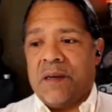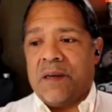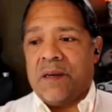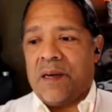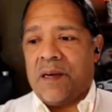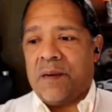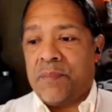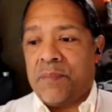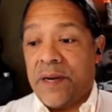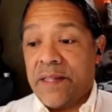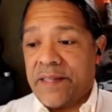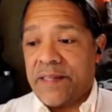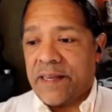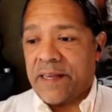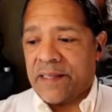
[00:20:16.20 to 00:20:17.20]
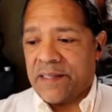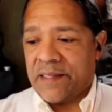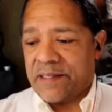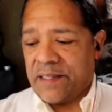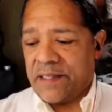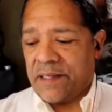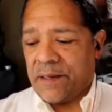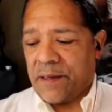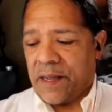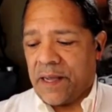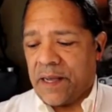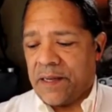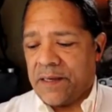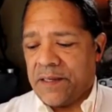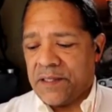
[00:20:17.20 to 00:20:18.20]
breathtaking to see.
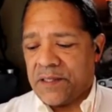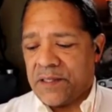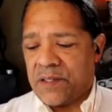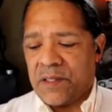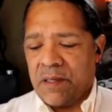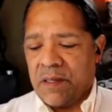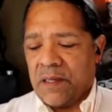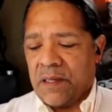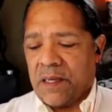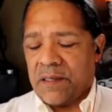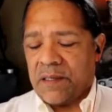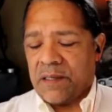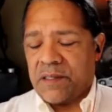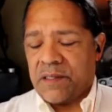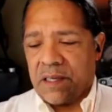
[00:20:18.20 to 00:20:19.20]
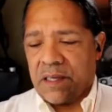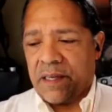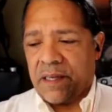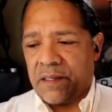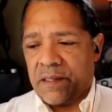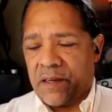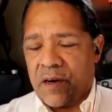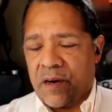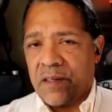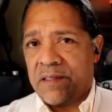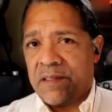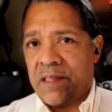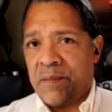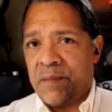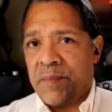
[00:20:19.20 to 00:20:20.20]
And just, the Carson
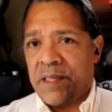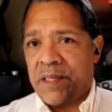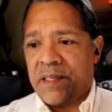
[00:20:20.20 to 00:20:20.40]
City Mint